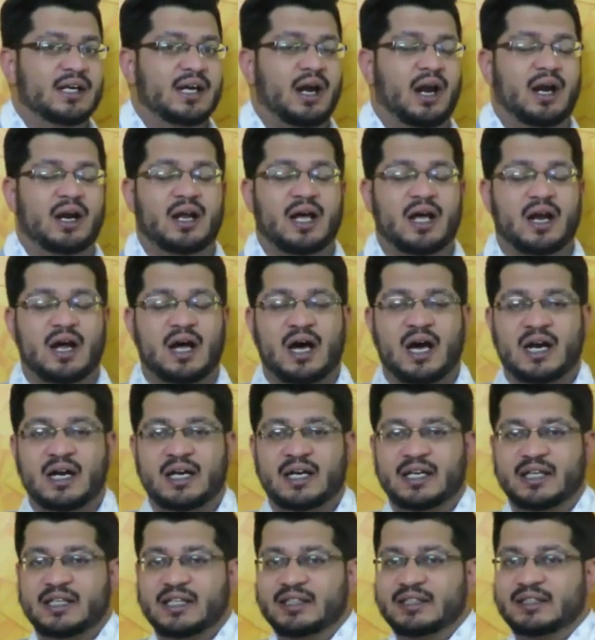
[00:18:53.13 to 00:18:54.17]
and
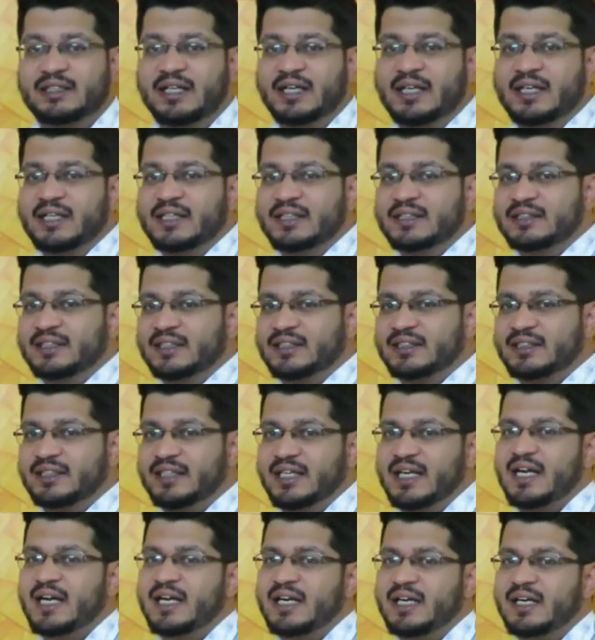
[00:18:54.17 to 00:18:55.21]
Article
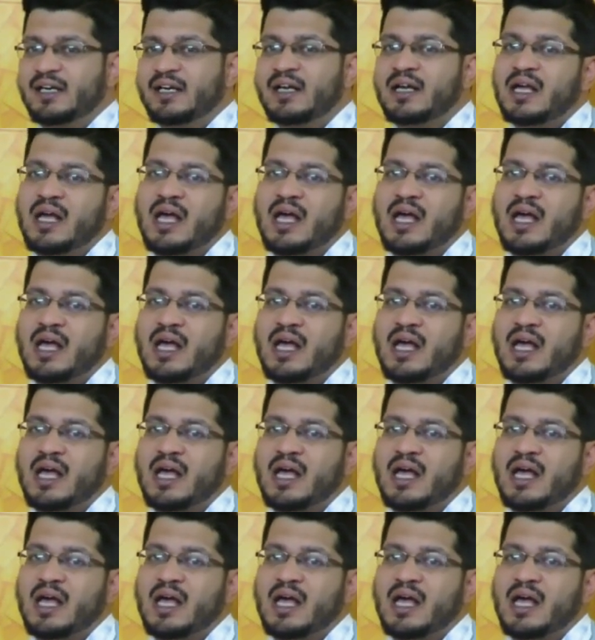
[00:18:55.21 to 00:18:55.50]
368